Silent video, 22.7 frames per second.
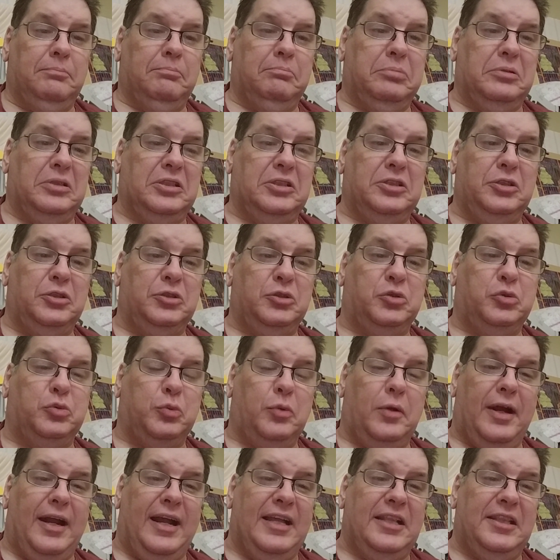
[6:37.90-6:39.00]
because
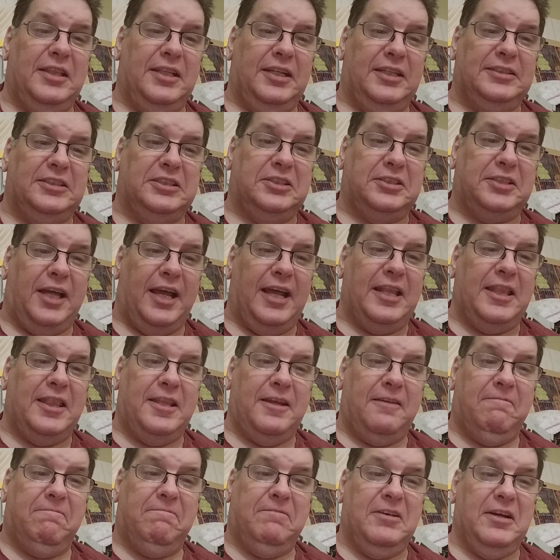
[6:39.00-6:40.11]
we're on the side
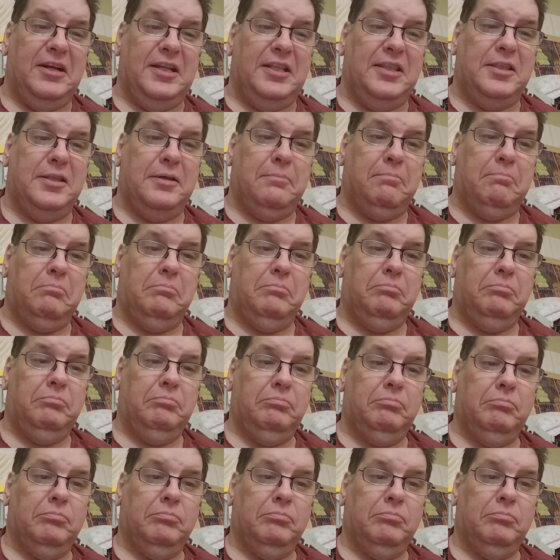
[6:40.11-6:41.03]
of freedom.